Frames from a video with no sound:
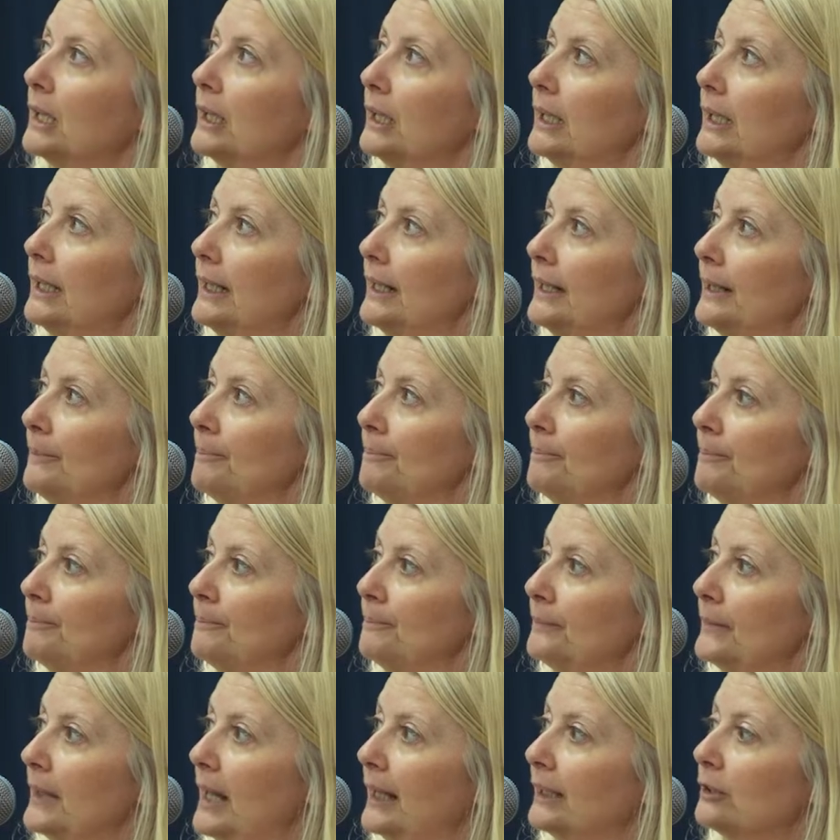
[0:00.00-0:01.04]

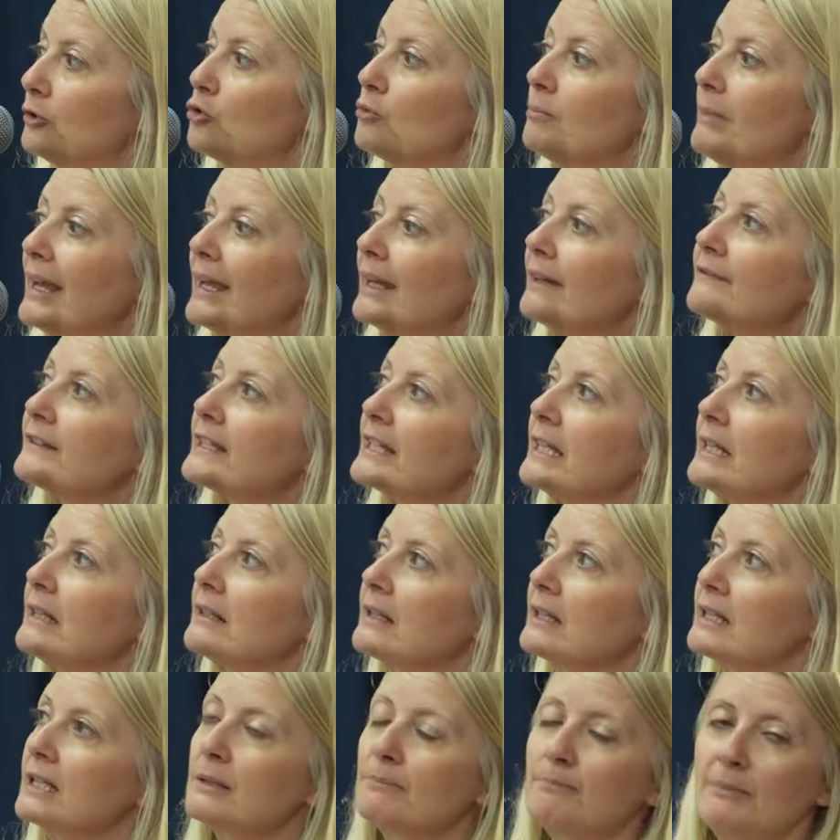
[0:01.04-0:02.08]
And you may have seen
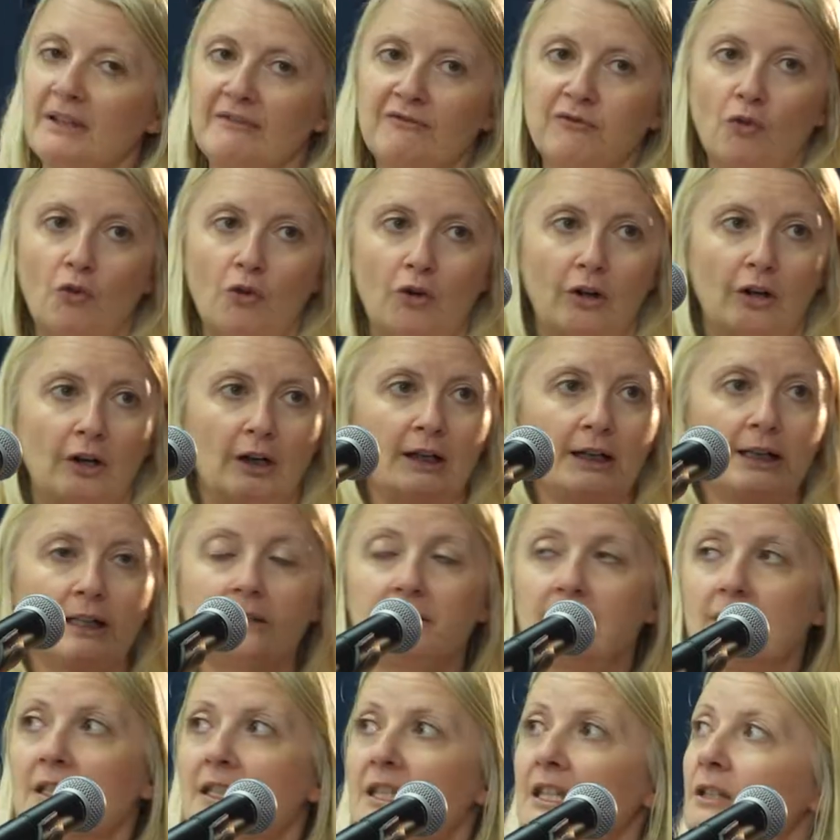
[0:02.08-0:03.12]
this before,
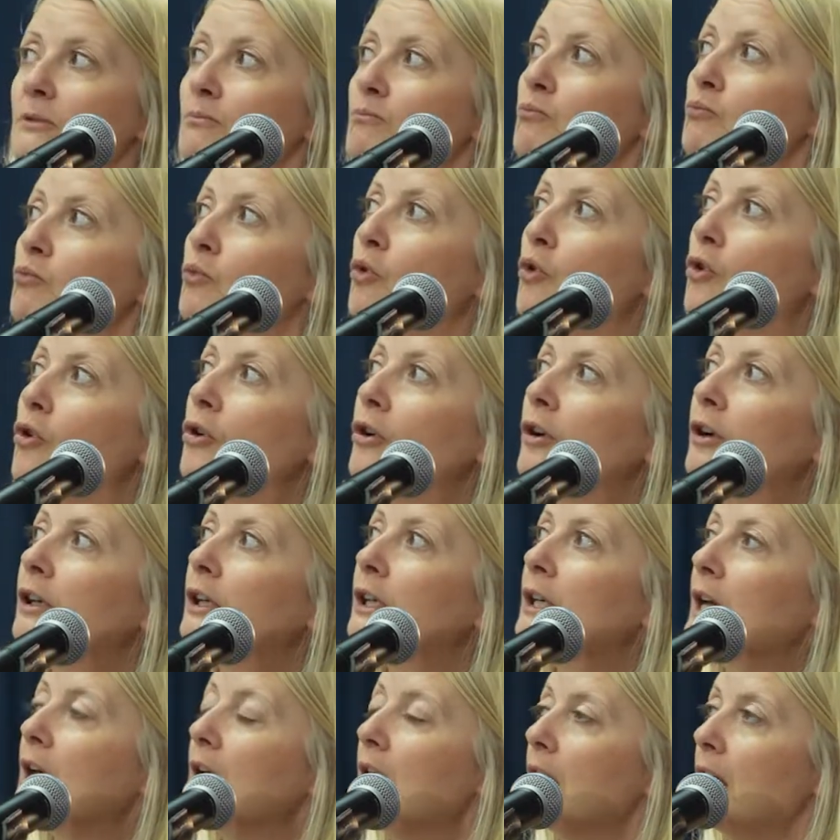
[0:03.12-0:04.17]
and this is
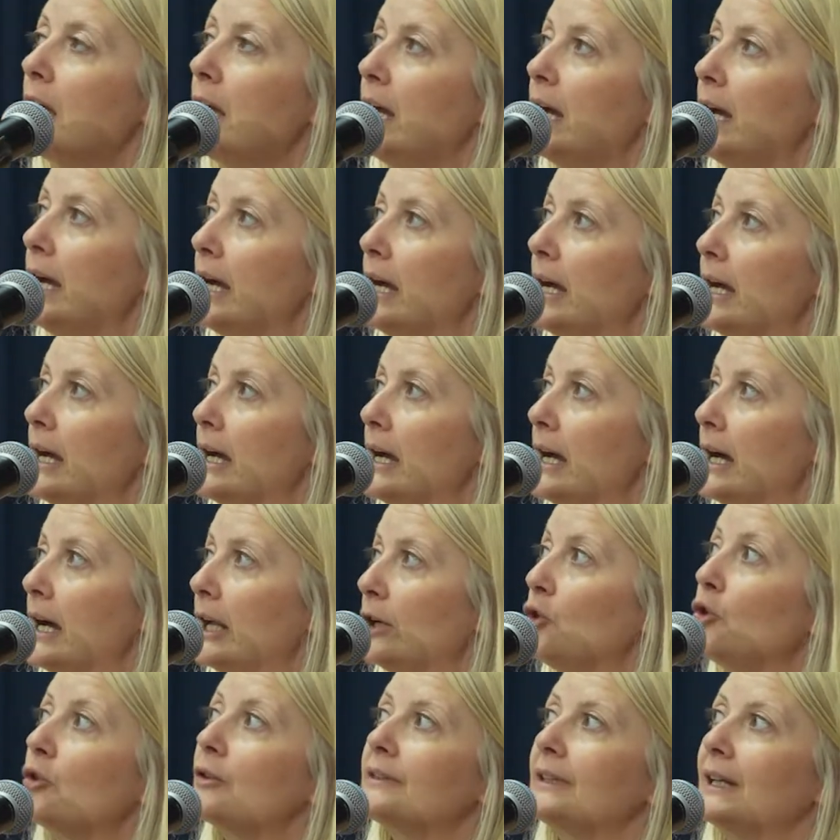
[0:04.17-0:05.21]
more
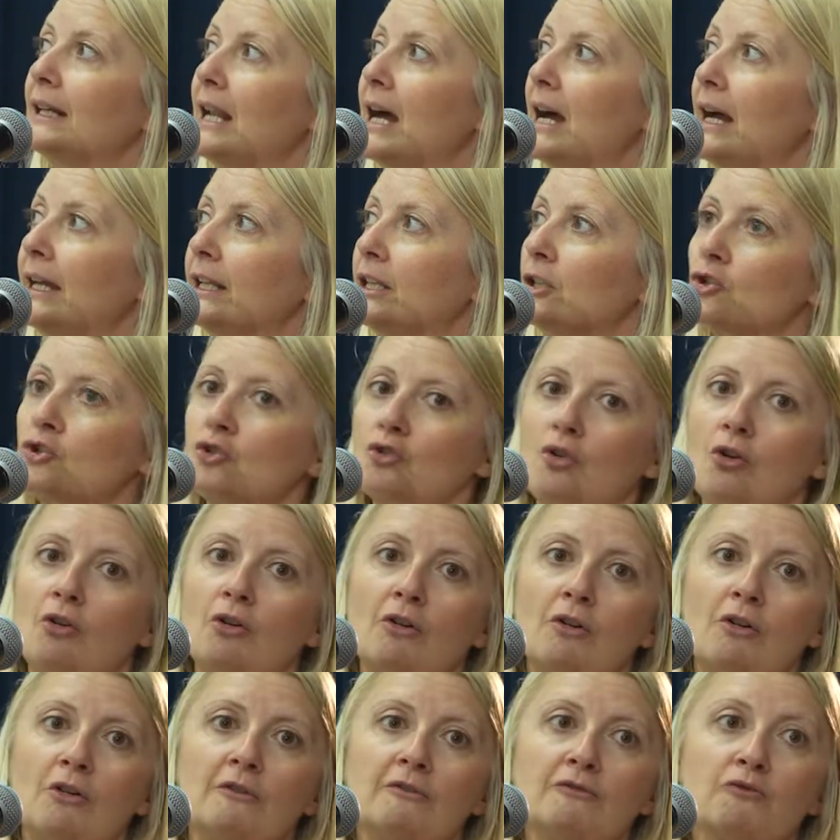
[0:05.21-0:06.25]
along the lines
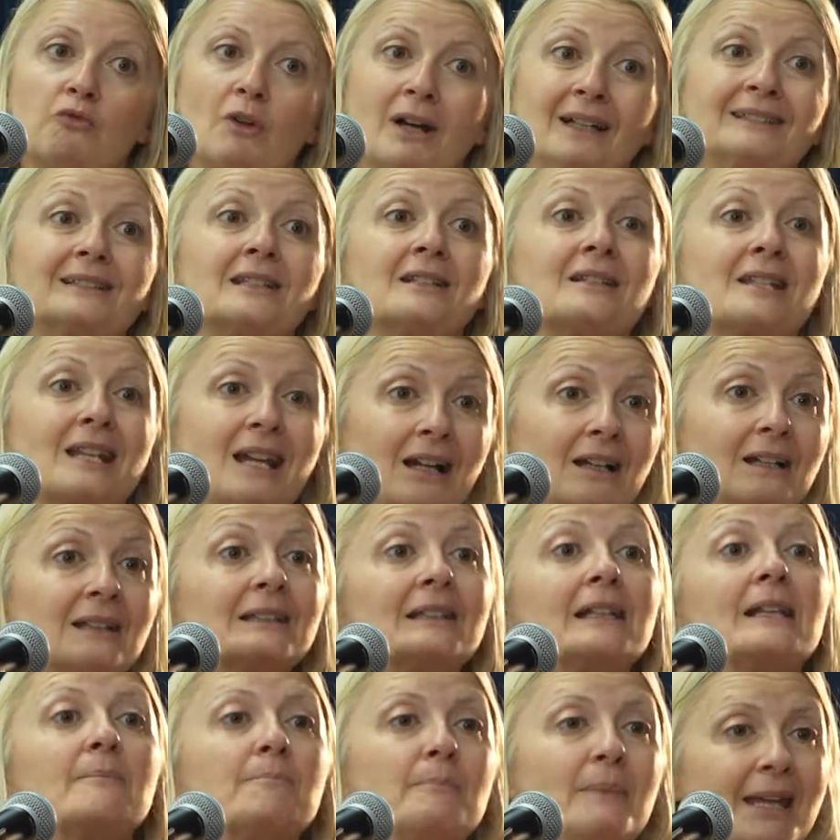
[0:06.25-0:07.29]
of what is
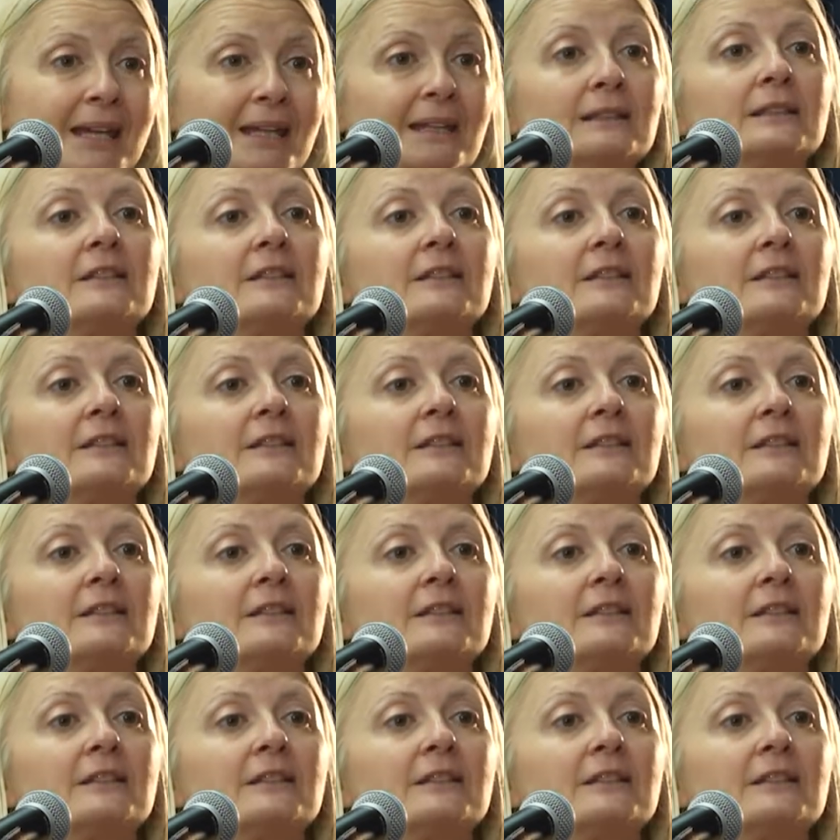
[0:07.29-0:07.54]
currently being